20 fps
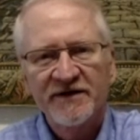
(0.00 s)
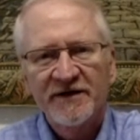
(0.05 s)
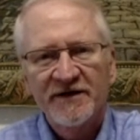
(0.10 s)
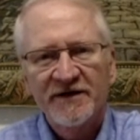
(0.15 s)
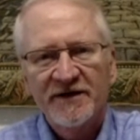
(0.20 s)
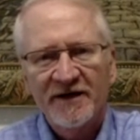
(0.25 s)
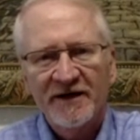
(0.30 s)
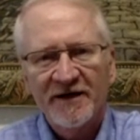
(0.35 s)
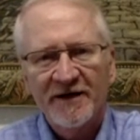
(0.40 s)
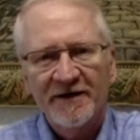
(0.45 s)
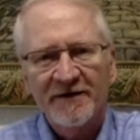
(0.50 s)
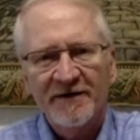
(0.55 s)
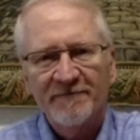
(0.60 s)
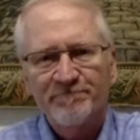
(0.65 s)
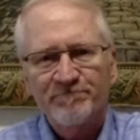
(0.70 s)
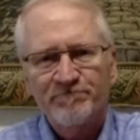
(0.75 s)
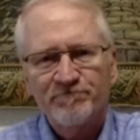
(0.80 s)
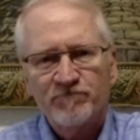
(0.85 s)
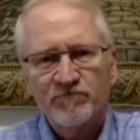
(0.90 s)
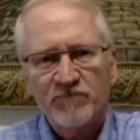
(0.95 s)

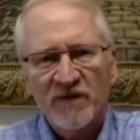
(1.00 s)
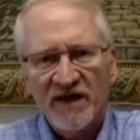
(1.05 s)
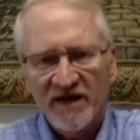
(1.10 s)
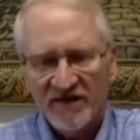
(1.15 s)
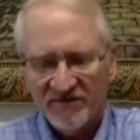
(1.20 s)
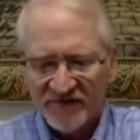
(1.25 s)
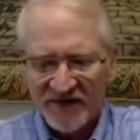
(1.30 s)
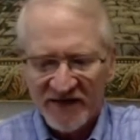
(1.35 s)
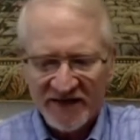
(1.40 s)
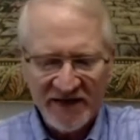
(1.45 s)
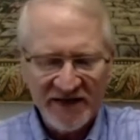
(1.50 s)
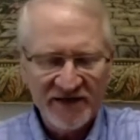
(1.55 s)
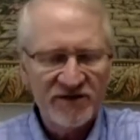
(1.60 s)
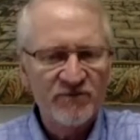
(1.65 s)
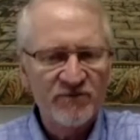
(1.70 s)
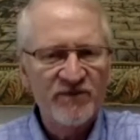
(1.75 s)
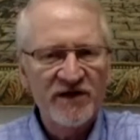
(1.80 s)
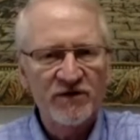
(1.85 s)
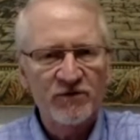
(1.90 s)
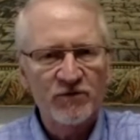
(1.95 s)
Um, if they need to
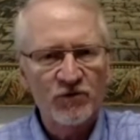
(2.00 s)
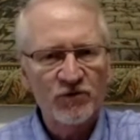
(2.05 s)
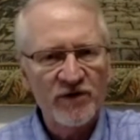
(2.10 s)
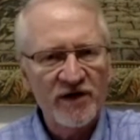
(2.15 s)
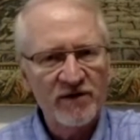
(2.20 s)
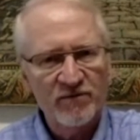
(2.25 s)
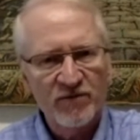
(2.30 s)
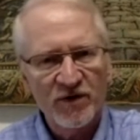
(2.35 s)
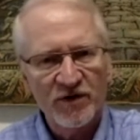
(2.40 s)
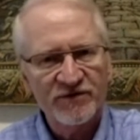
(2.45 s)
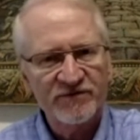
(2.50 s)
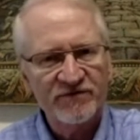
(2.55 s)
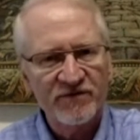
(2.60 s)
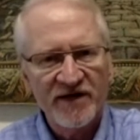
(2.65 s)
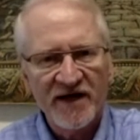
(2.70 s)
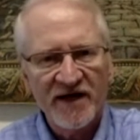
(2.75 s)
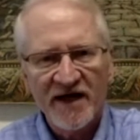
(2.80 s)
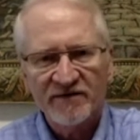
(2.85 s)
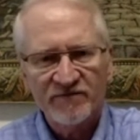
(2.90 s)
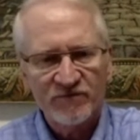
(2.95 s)
be reimbursed for
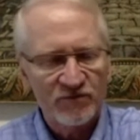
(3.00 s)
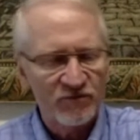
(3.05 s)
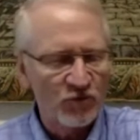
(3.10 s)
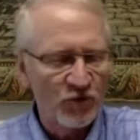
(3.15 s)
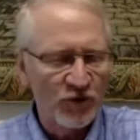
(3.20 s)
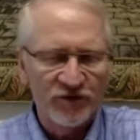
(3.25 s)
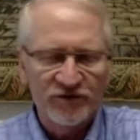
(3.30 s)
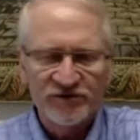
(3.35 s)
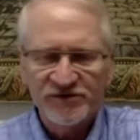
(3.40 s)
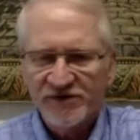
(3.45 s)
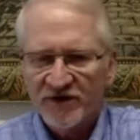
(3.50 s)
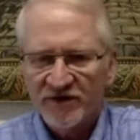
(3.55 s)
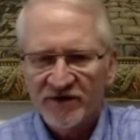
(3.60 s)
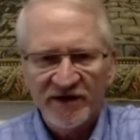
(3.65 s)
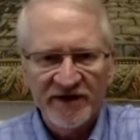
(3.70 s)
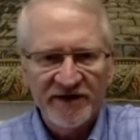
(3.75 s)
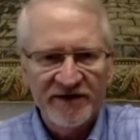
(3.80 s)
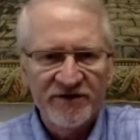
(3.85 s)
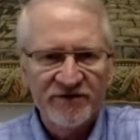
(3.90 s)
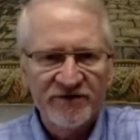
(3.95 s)
that, we'll
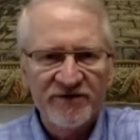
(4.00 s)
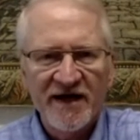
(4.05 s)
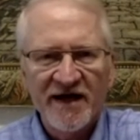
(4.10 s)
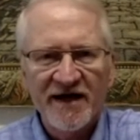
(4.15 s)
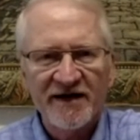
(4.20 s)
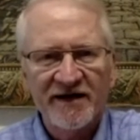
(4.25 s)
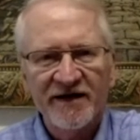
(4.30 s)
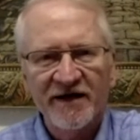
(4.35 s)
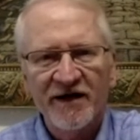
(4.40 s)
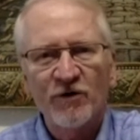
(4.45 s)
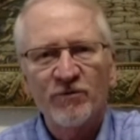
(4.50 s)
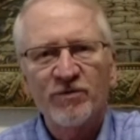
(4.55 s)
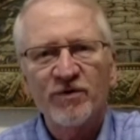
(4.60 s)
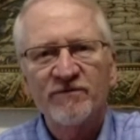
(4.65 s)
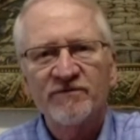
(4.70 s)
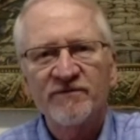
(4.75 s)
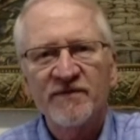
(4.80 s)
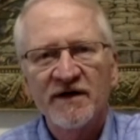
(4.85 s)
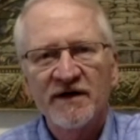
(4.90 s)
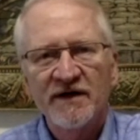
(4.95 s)
certainly do that and help
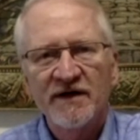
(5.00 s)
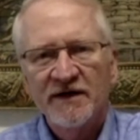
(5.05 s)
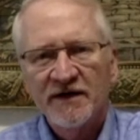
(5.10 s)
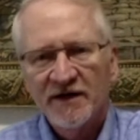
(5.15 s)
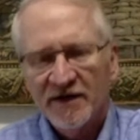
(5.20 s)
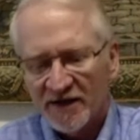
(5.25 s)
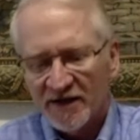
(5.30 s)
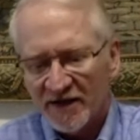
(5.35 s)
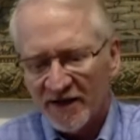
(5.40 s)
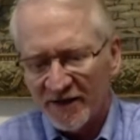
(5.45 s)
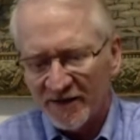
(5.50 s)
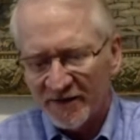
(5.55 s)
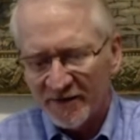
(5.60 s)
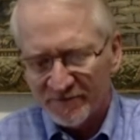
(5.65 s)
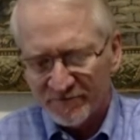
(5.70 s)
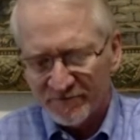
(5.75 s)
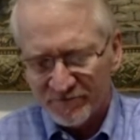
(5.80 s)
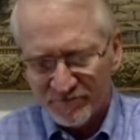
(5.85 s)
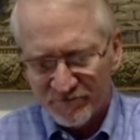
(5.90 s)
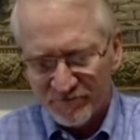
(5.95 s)
them. Uh,
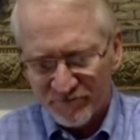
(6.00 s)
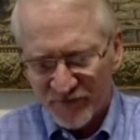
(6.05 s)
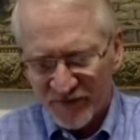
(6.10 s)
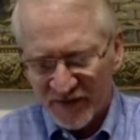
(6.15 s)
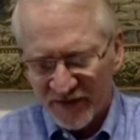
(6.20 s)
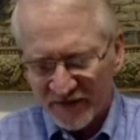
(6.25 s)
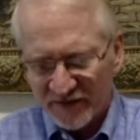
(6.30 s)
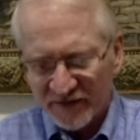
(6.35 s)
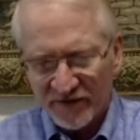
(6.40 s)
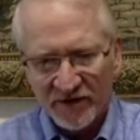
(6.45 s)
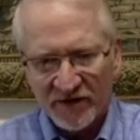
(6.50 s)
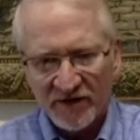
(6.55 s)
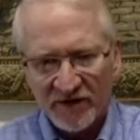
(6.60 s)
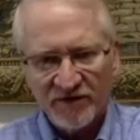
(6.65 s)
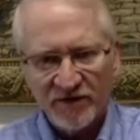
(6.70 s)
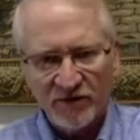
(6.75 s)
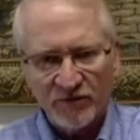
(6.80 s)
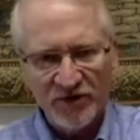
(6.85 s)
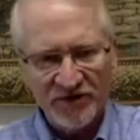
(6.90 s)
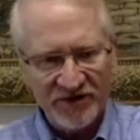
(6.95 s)
but the,
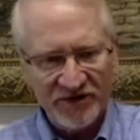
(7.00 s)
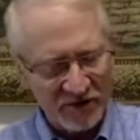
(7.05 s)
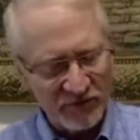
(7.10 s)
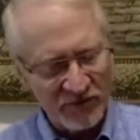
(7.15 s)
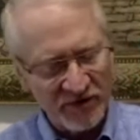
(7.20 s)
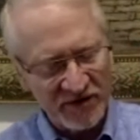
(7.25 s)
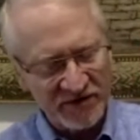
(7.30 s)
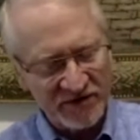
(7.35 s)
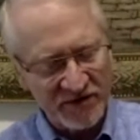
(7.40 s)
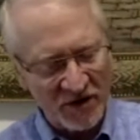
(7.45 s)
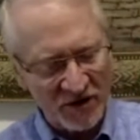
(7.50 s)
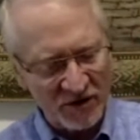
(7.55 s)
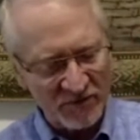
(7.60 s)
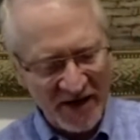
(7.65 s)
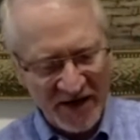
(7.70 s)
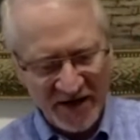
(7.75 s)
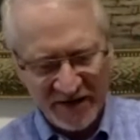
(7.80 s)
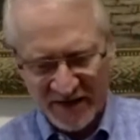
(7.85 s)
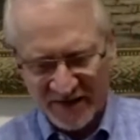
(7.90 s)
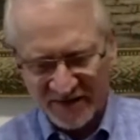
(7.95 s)
the, one thing we didn't talk
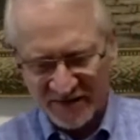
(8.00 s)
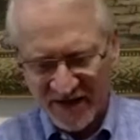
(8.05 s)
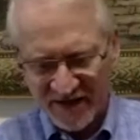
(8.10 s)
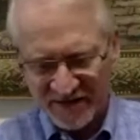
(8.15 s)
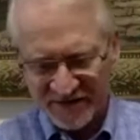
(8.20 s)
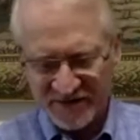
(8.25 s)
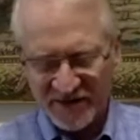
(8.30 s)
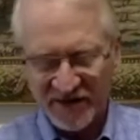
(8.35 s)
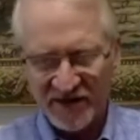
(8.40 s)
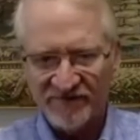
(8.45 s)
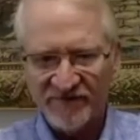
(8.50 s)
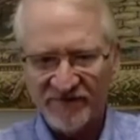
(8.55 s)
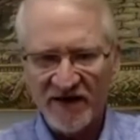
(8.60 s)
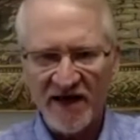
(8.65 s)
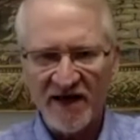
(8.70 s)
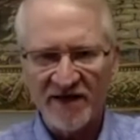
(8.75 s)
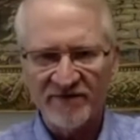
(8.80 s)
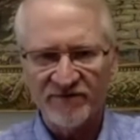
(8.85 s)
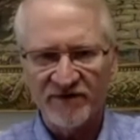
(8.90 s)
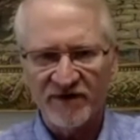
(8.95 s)
about, I, I said if they
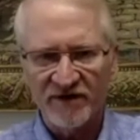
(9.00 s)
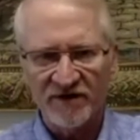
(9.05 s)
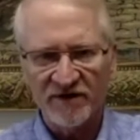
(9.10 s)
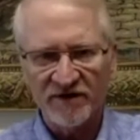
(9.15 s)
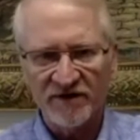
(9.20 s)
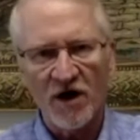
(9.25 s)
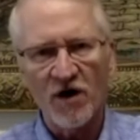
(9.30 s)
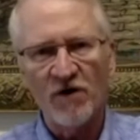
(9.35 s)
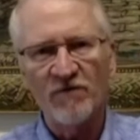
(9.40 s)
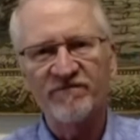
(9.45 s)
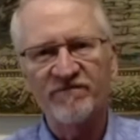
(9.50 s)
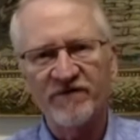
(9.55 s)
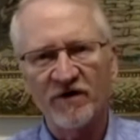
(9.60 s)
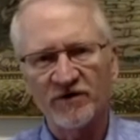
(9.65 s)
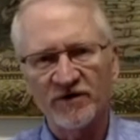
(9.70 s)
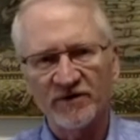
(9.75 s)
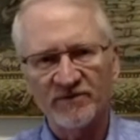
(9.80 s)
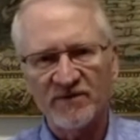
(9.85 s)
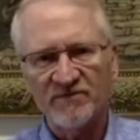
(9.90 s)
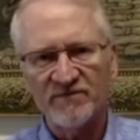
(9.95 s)
have the, the home
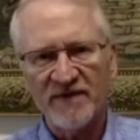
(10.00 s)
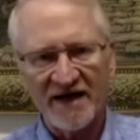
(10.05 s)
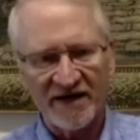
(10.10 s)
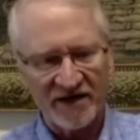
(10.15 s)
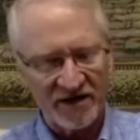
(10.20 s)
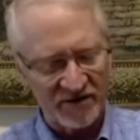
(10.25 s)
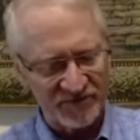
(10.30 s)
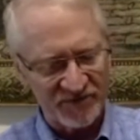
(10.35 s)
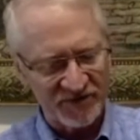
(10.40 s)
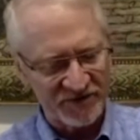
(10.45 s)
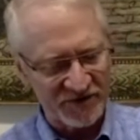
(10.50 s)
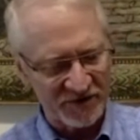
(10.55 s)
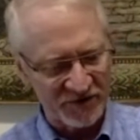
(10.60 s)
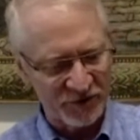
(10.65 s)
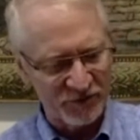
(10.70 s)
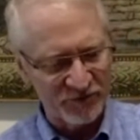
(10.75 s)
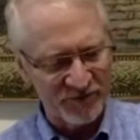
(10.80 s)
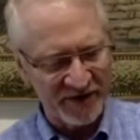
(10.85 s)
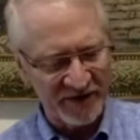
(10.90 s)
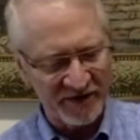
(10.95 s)
phone, let me back up just a
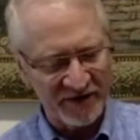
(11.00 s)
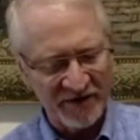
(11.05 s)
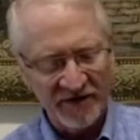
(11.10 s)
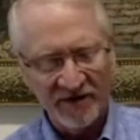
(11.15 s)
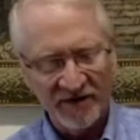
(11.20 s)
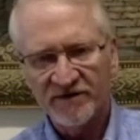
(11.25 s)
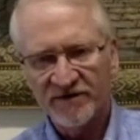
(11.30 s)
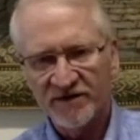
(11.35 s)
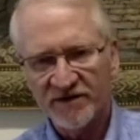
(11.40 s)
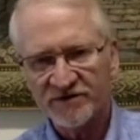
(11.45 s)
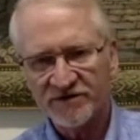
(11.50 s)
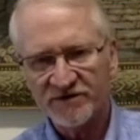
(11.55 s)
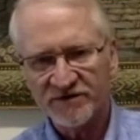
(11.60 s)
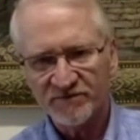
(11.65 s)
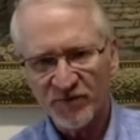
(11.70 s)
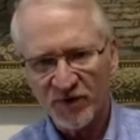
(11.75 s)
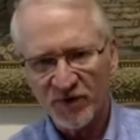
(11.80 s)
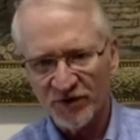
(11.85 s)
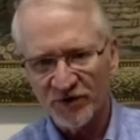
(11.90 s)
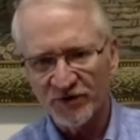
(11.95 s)
little bit. This
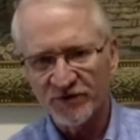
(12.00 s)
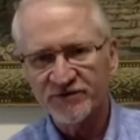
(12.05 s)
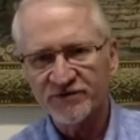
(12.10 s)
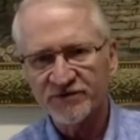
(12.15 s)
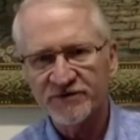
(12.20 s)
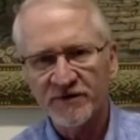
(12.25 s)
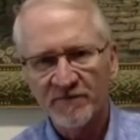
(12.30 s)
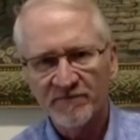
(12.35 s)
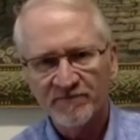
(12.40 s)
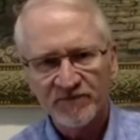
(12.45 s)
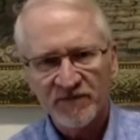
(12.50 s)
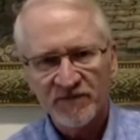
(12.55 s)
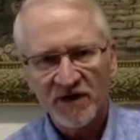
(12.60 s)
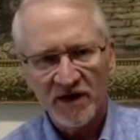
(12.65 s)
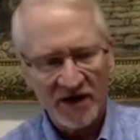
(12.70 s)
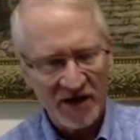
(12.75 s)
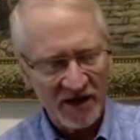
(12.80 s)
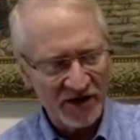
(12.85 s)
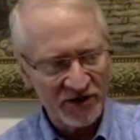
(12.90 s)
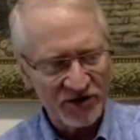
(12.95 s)
PERS
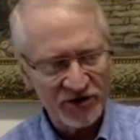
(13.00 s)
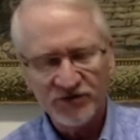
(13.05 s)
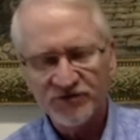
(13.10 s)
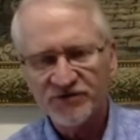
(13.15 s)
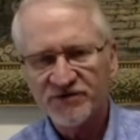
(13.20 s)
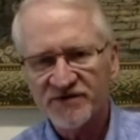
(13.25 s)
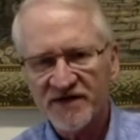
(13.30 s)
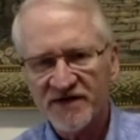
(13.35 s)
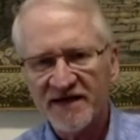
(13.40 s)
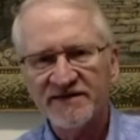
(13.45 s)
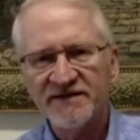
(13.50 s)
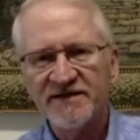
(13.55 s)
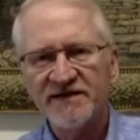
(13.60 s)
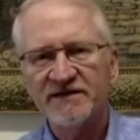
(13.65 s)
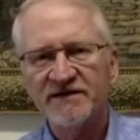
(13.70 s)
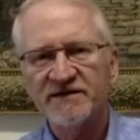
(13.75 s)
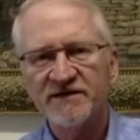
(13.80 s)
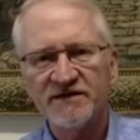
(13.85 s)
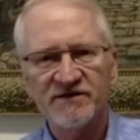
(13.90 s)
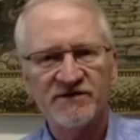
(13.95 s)
uh, uses
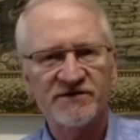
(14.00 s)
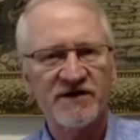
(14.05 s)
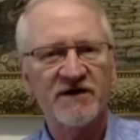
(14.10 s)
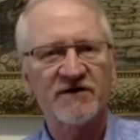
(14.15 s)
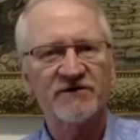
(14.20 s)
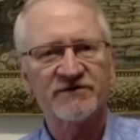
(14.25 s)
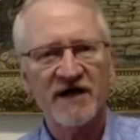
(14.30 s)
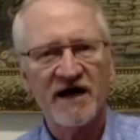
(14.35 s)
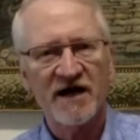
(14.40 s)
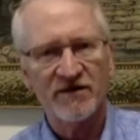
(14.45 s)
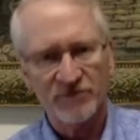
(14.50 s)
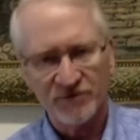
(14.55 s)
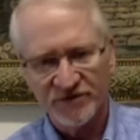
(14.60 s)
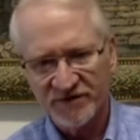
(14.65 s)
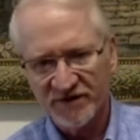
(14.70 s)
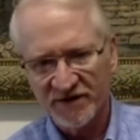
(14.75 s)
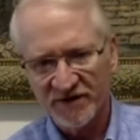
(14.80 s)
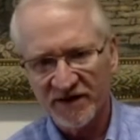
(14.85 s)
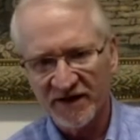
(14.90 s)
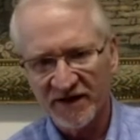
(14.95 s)
AT&T cell towers
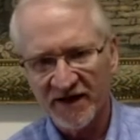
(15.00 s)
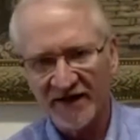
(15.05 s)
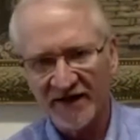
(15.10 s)
to connect.